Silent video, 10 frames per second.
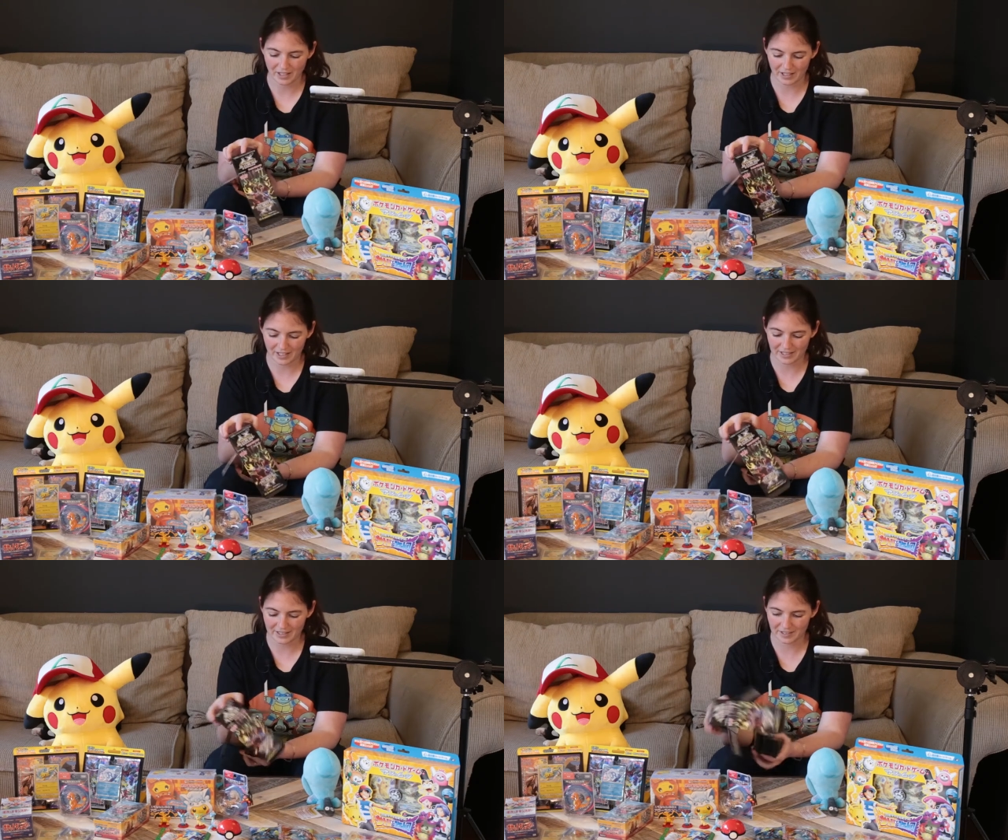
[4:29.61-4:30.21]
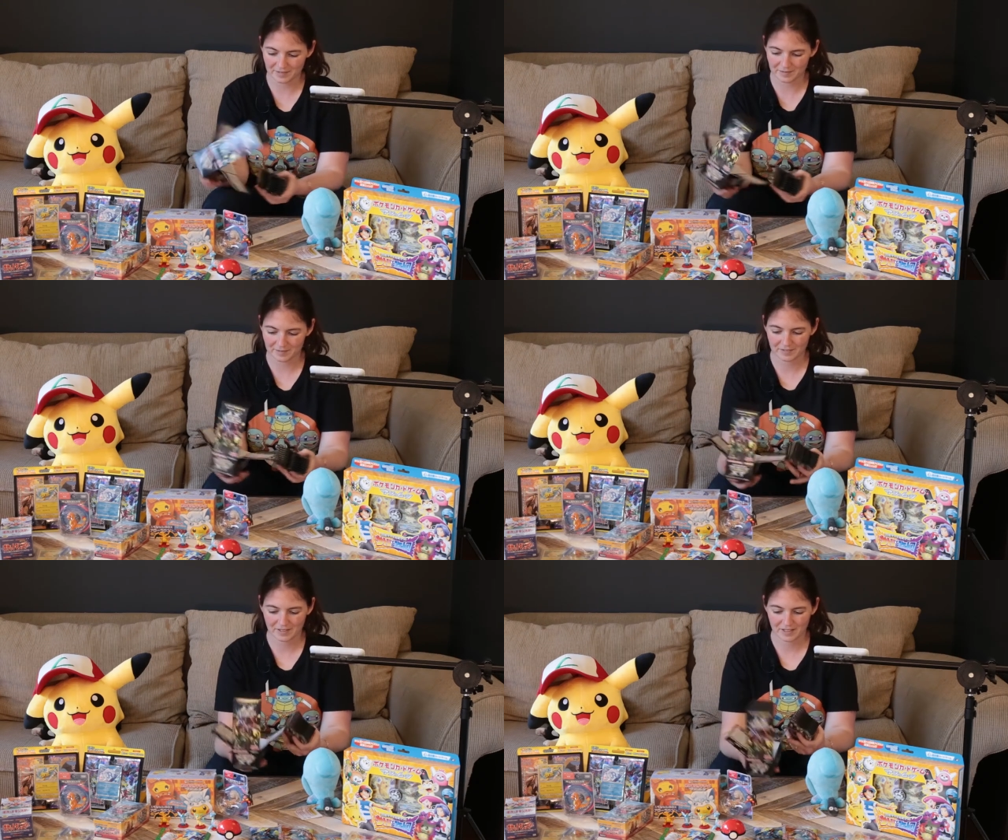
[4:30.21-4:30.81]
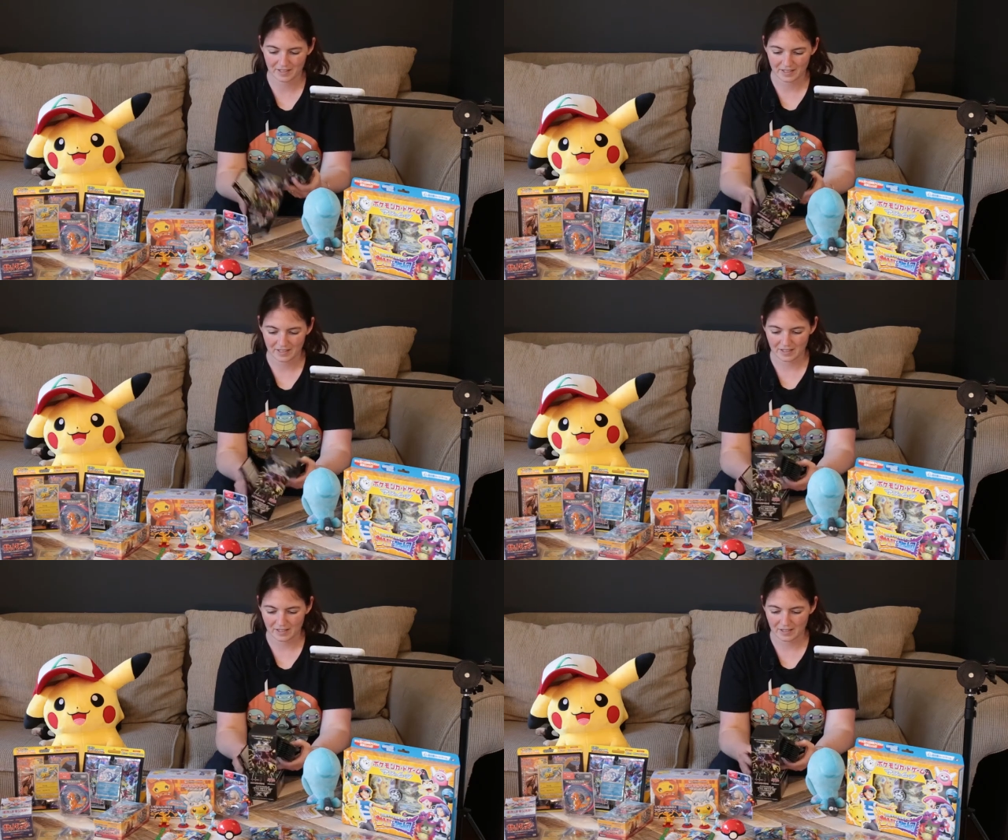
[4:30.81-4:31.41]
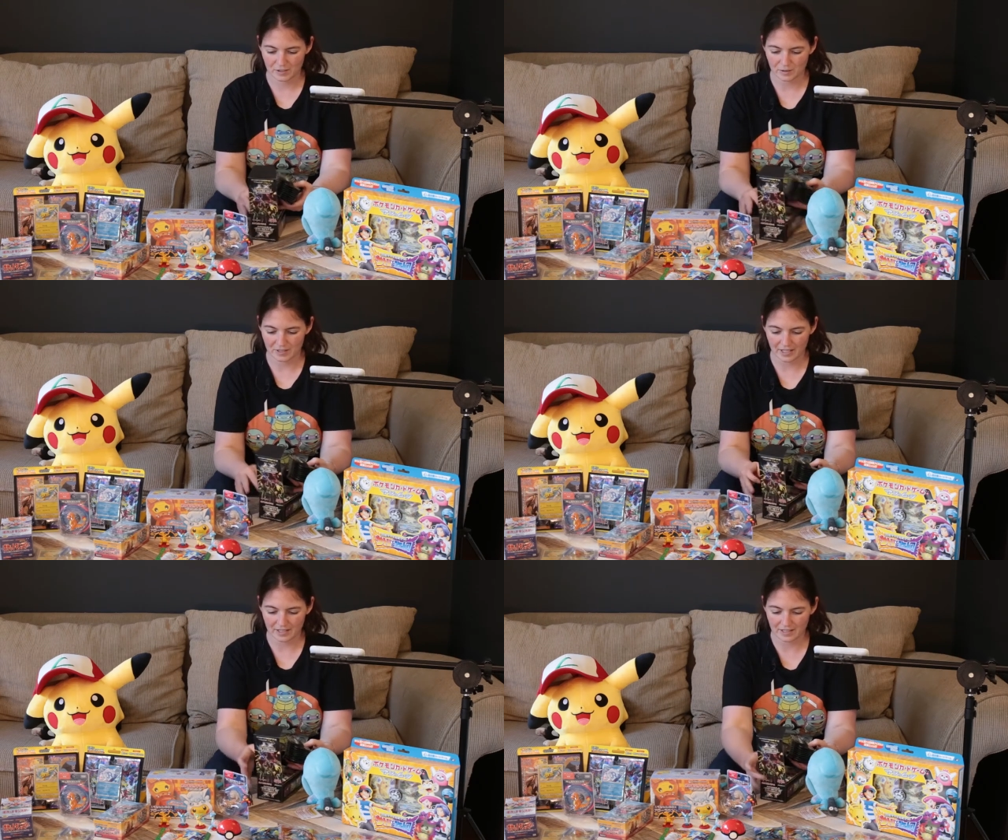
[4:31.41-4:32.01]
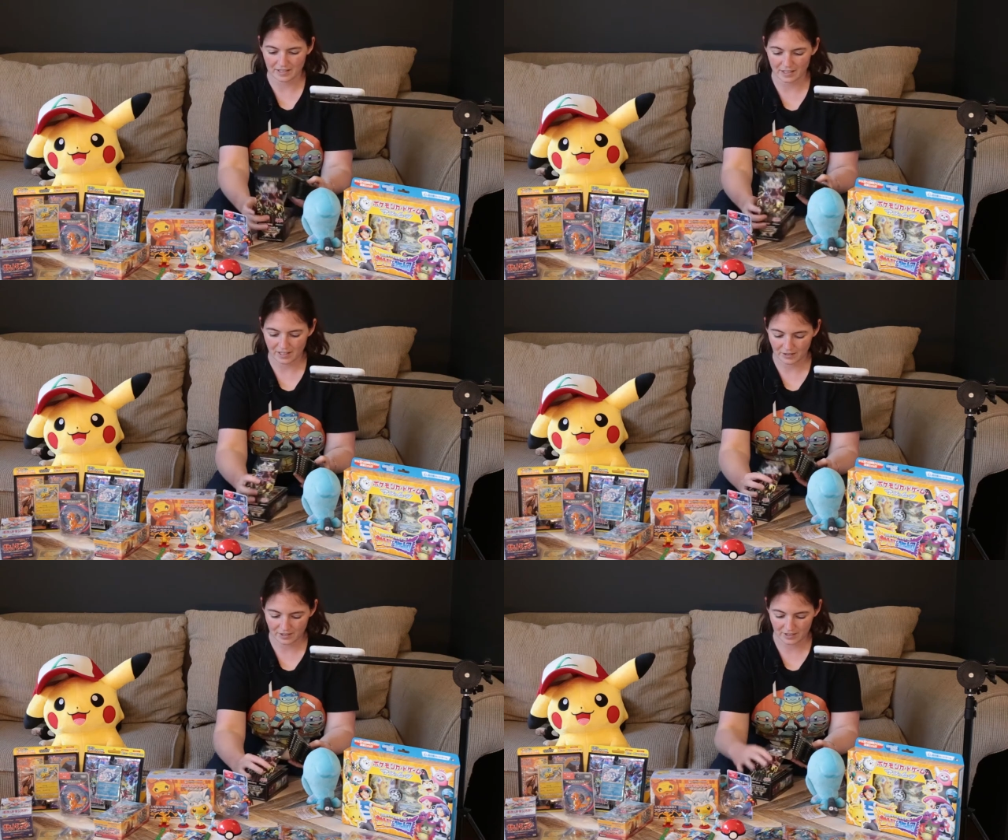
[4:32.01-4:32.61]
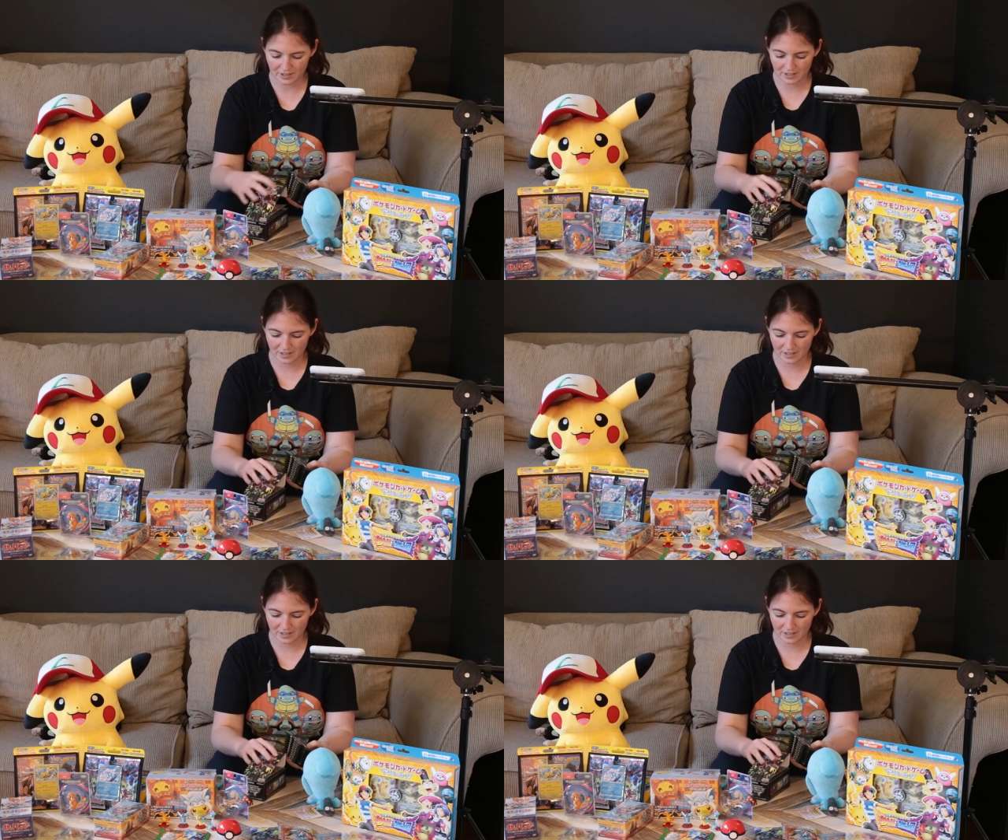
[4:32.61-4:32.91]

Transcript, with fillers: All right, so we'll take these out.